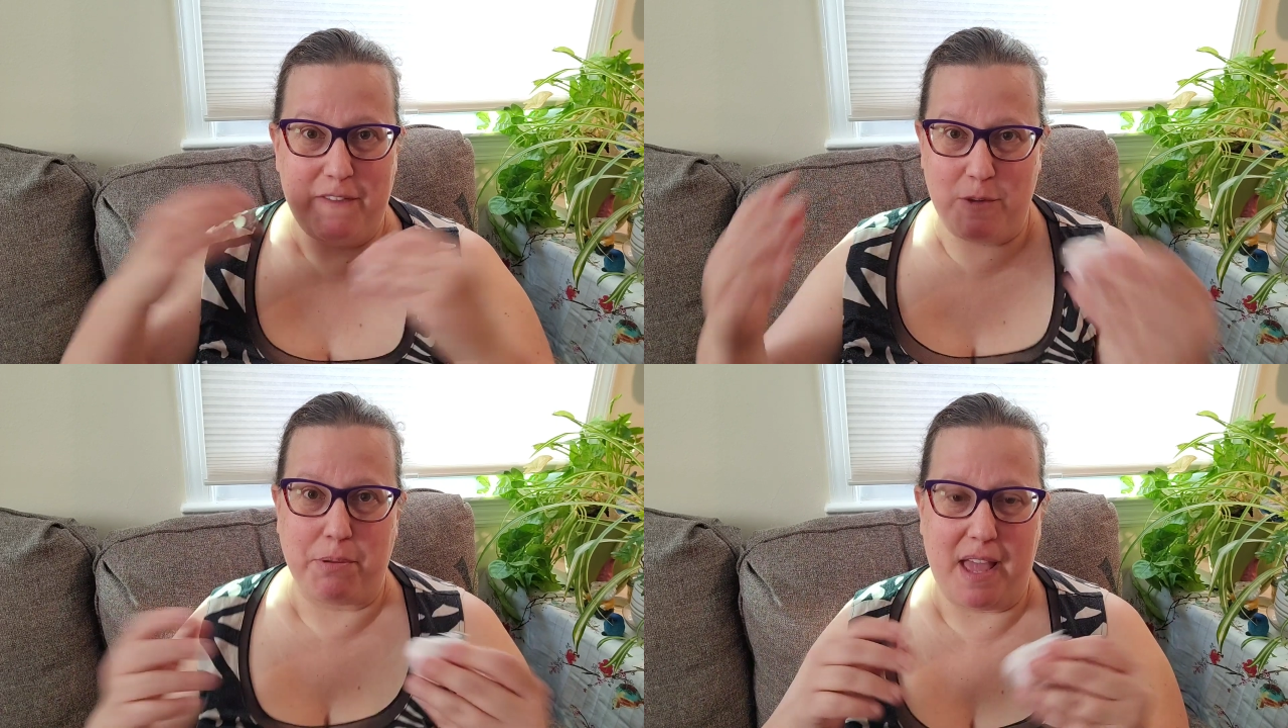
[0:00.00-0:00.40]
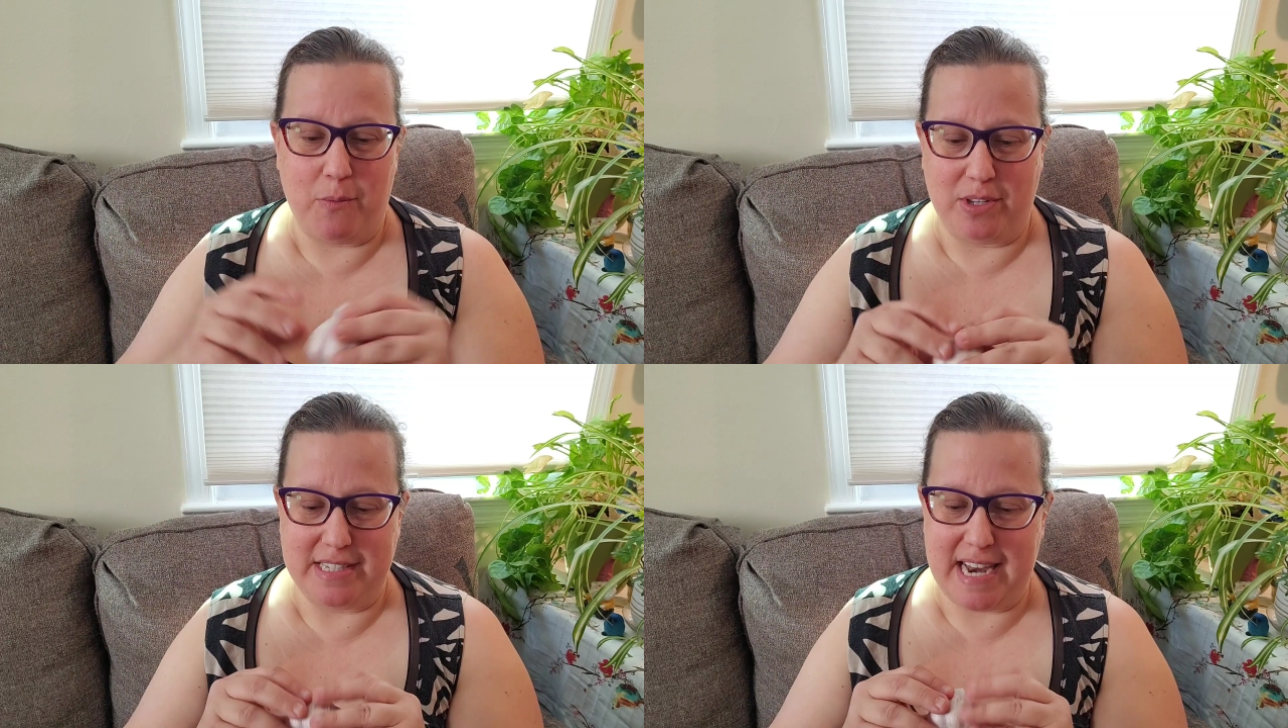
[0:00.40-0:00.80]
plant
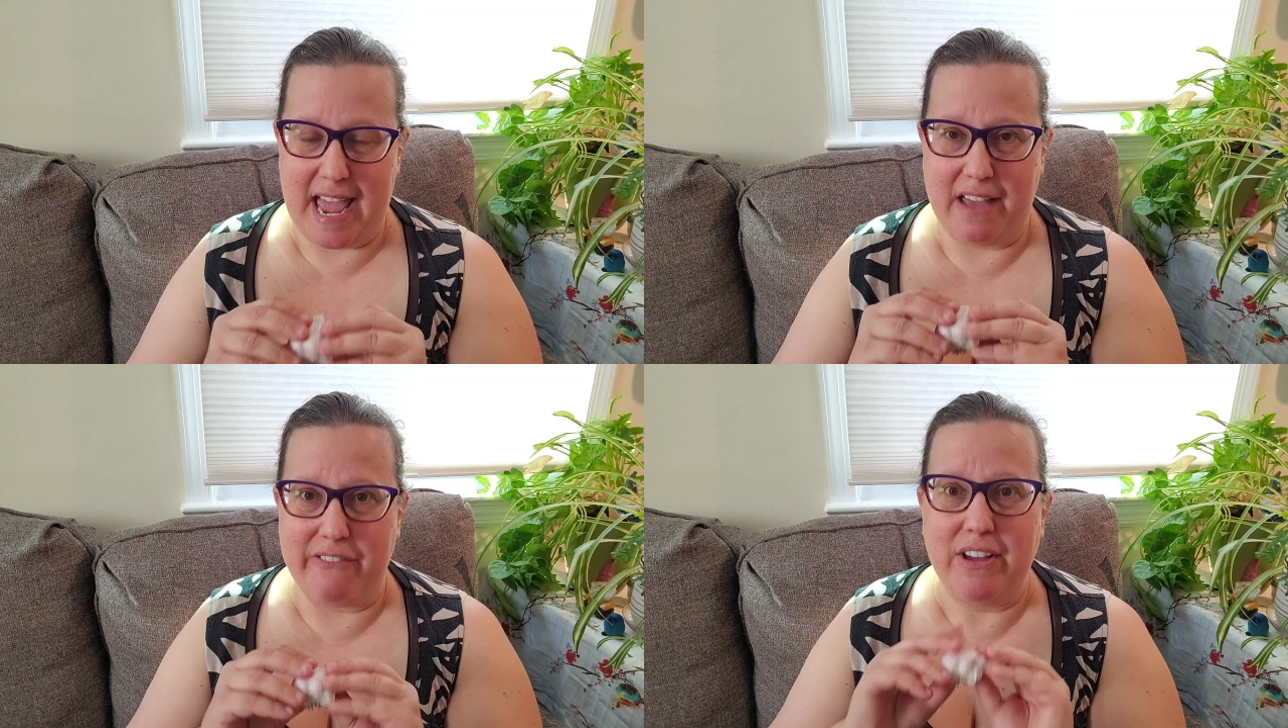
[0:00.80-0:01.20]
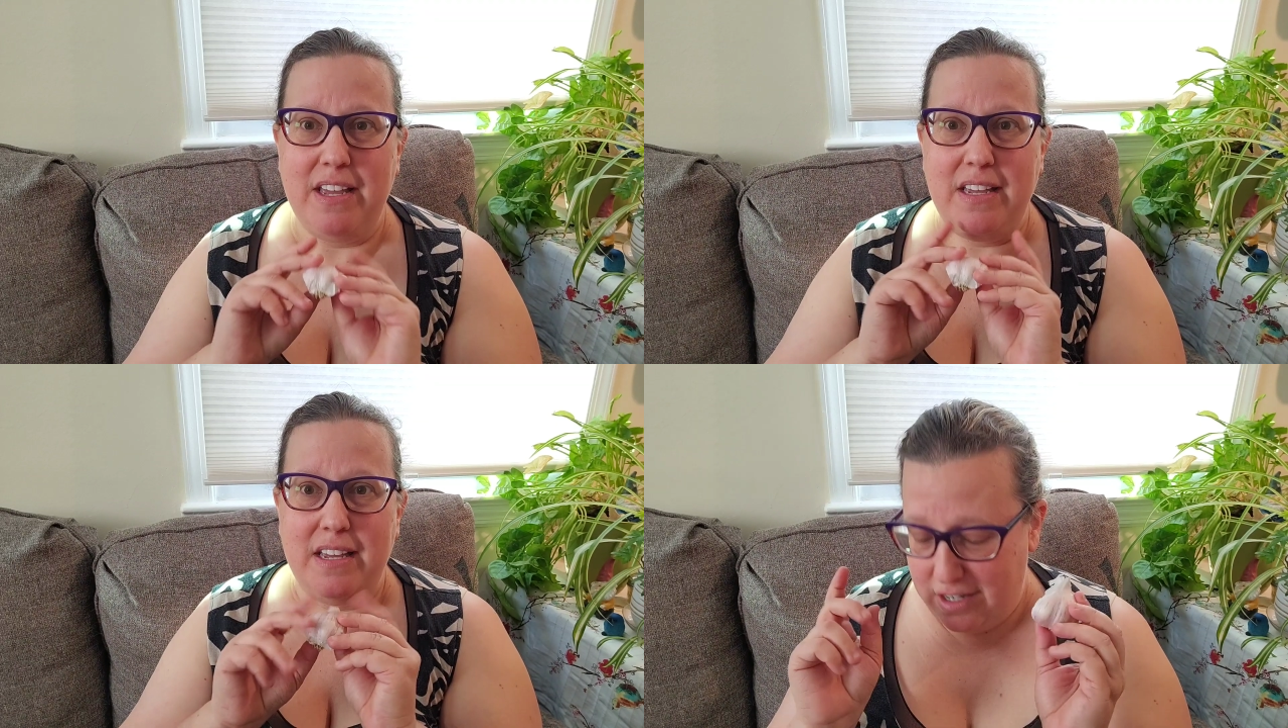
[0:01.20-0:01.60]
ones that have
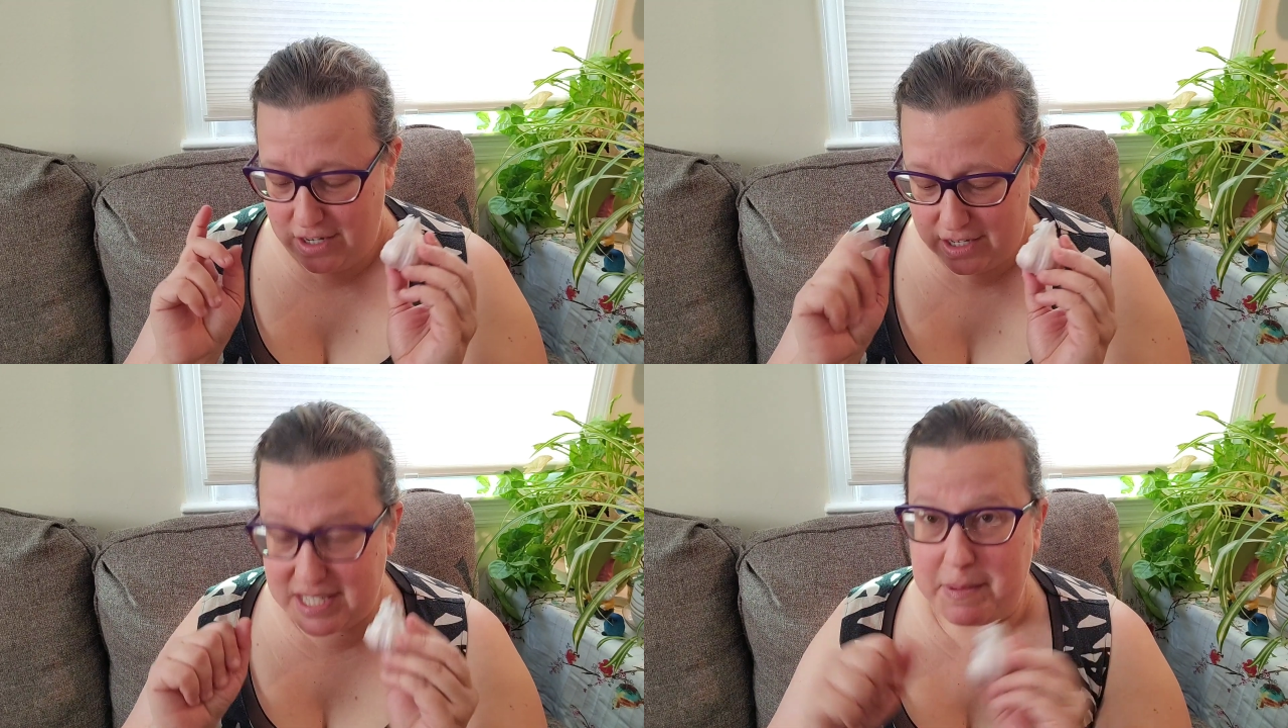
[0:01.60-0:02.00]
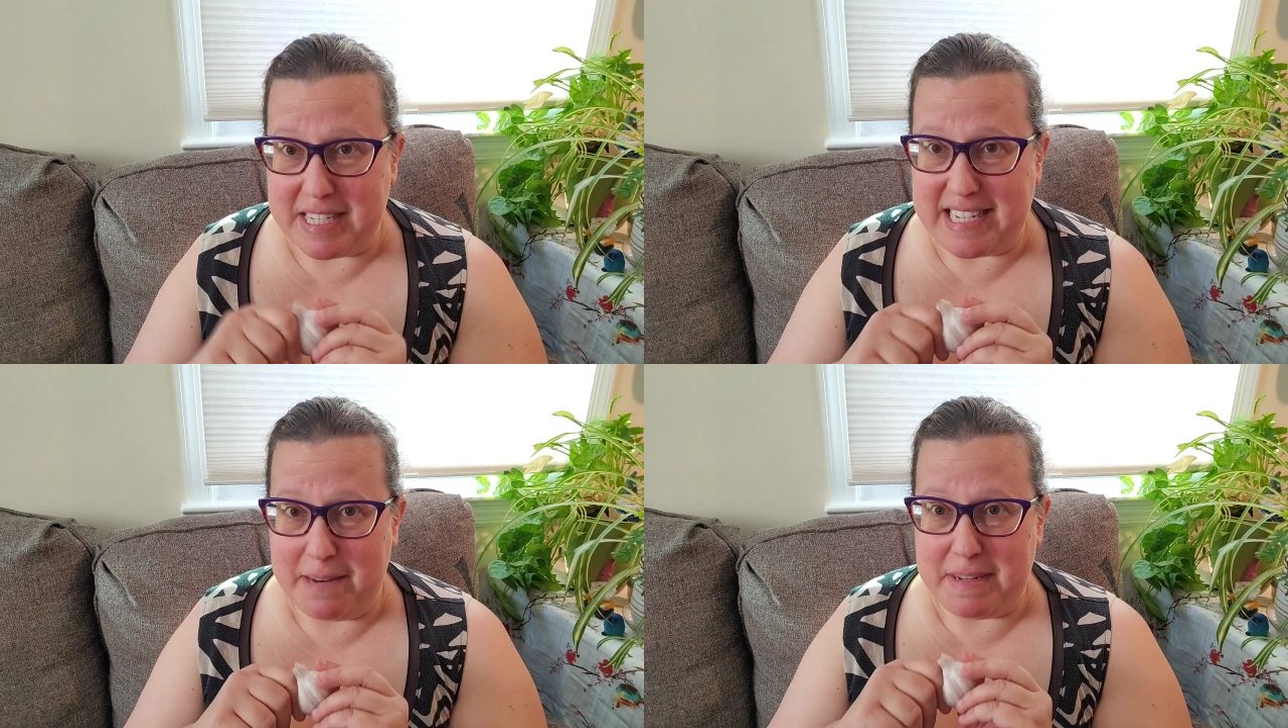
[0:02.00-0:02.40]
some of the
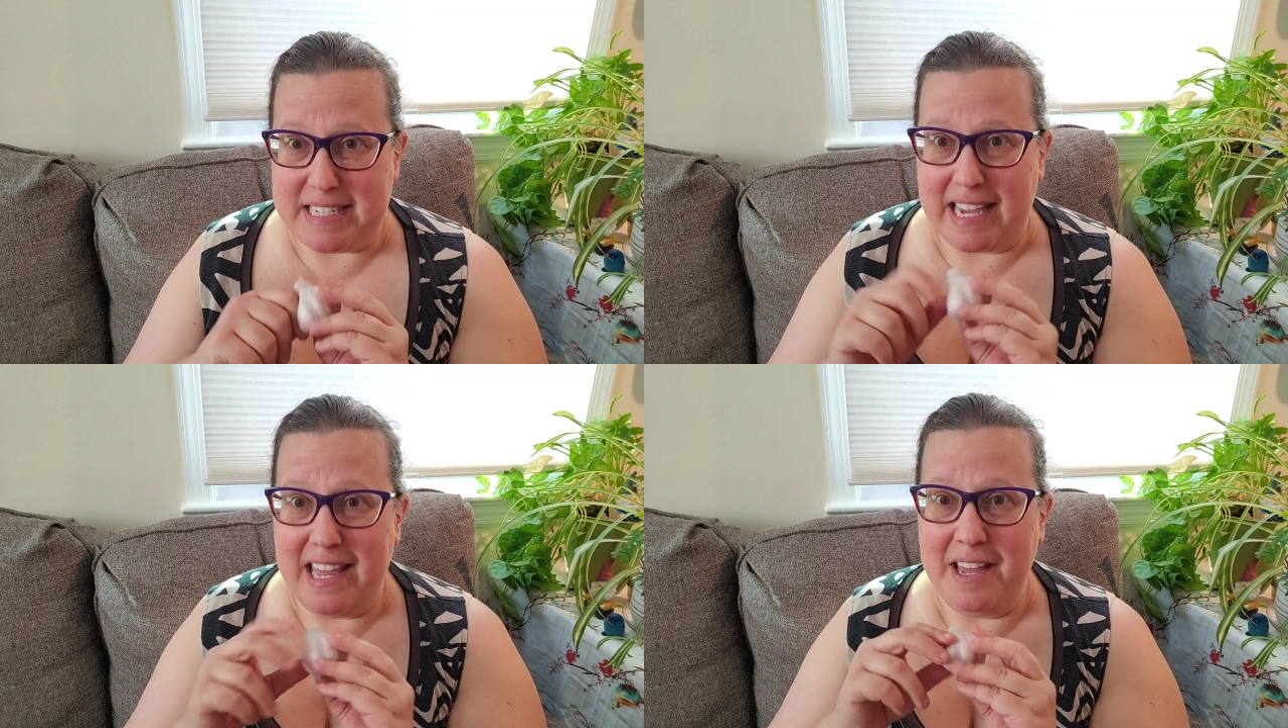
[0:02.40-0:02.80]
skin missing.